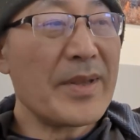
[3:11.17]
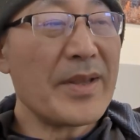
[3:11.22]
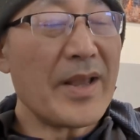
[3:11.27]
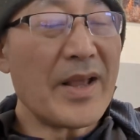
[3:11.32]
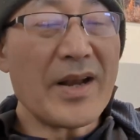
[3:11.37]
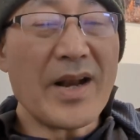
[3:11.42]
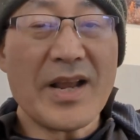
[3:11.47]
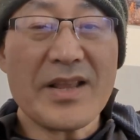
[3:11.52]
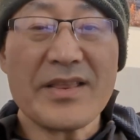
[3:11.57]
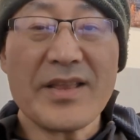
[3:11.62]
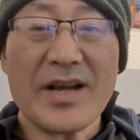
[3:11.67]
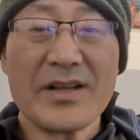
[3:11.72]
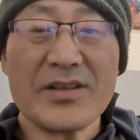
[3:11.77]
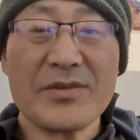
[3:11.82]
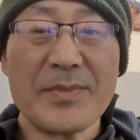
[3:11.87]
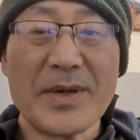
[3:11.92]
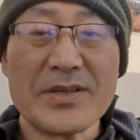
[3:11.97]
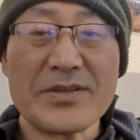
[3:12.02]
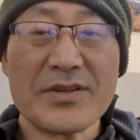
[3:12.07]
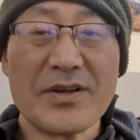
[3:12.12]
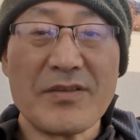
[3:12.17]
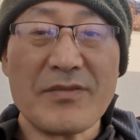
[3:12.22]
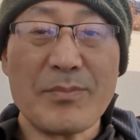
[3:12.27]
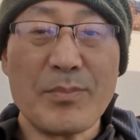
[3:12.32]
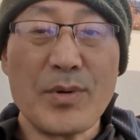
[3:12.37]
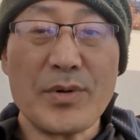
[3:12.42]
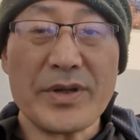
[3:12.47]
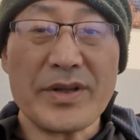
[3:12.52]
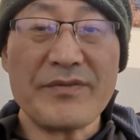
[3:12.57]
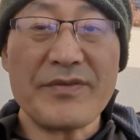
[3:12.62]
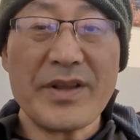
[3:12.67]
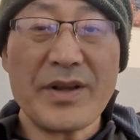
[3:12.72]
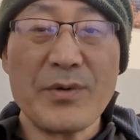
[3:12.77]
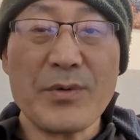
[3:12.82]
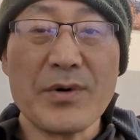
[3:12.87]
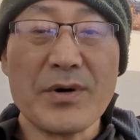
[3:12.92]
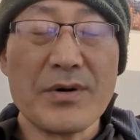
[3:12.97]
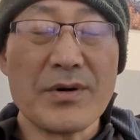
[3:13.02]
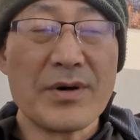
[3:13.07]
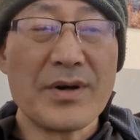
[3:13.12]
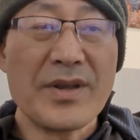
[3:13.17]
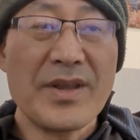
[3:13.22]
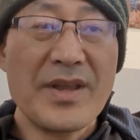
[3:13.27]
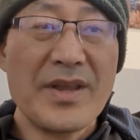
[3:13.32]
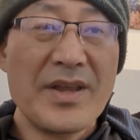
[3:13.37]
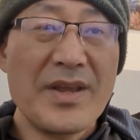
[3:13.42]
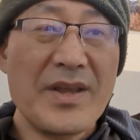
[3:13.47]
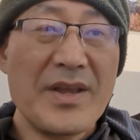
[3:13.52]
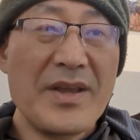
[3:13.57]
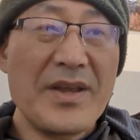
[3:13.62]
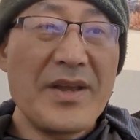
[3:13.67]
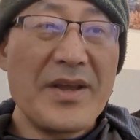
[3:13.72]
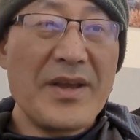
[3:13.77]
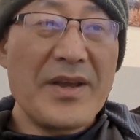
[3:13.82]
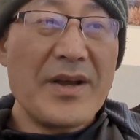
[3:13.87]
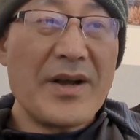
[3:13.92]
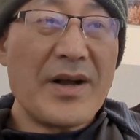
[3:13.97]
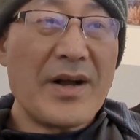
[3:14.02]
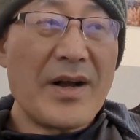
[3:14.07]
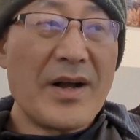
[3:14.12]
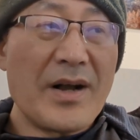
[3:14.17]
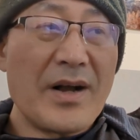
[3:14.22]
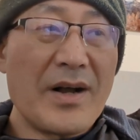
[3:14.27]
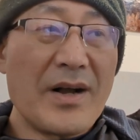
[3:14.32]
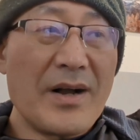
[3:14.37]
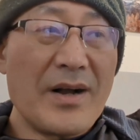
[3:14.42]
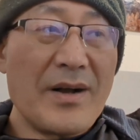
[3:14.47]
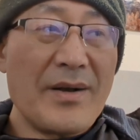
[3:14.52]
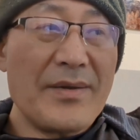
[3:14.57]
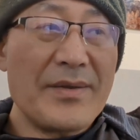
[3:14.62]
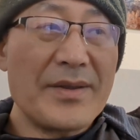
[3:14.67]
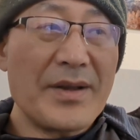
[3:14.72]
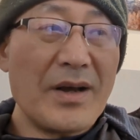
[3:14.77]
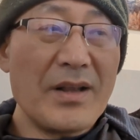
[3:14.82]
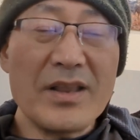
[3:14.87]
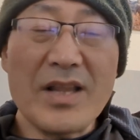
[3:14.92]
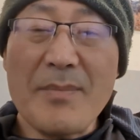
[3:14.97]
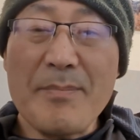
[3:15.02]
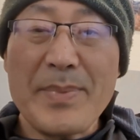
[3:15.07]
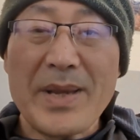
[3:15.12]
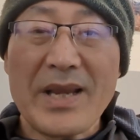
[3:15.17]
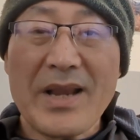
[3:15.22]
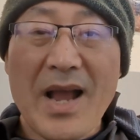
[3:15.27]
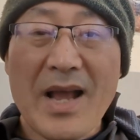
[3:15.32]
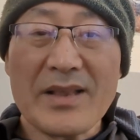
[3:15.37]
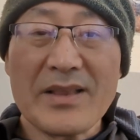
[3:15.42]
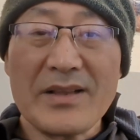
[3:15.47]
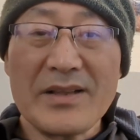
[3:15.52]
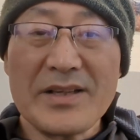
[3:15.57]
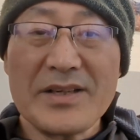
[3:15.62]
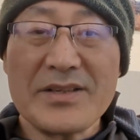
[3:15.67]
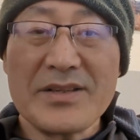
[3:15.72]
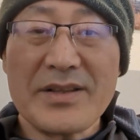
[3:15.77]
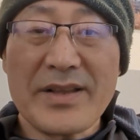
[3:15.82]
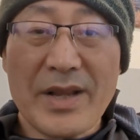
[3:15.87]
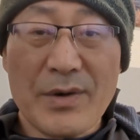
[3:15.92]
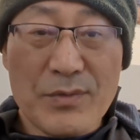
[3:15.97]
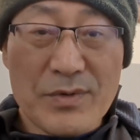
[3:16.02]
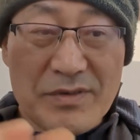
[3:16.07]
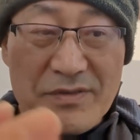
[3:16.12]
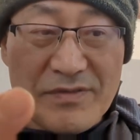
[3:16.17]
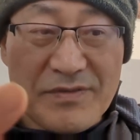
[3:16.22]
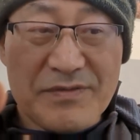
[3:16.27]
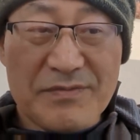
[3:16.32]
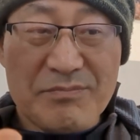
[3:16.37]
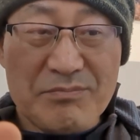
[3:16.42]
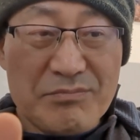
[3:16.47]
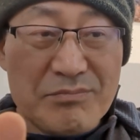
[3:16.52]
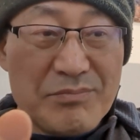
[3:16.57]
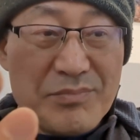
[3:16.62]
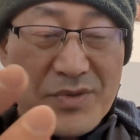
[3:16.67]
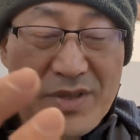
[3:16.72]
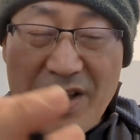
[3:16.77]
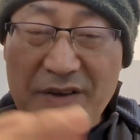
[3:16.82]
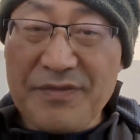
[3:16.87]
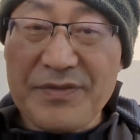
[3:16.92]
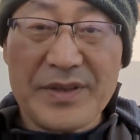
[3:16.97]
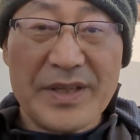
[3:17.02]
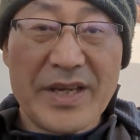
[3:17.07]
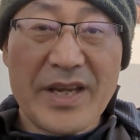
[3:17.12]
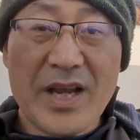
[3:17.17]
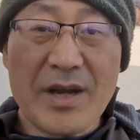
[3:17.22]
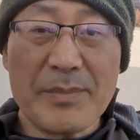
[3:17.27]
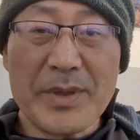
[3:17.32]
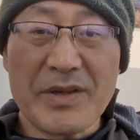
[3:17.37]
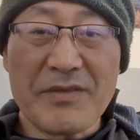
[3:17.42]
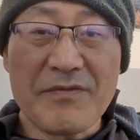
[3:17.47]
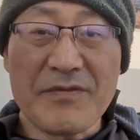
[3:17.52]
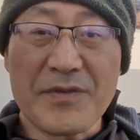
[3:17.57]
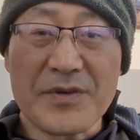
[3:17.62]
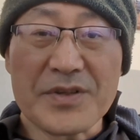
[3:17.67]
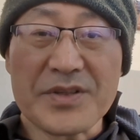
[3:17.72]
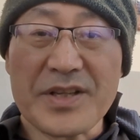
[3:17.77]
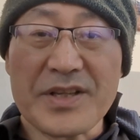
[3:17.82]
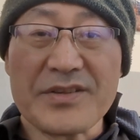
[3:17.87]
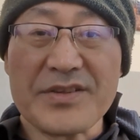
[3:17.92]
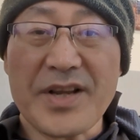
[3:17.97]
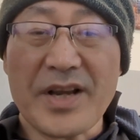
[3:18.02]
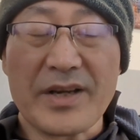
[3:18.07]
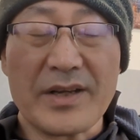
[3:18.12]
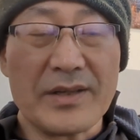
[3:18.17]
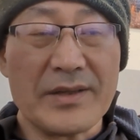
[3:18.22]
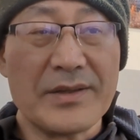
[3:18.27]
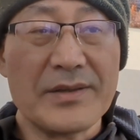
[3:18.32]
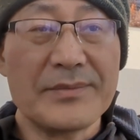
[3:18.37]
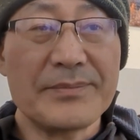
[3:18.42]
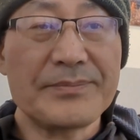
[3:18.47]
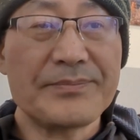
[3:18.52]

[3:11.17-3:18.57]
And I thought to myself, boy, if they were uh, Olympic athletes, they would have definitely come in first and second.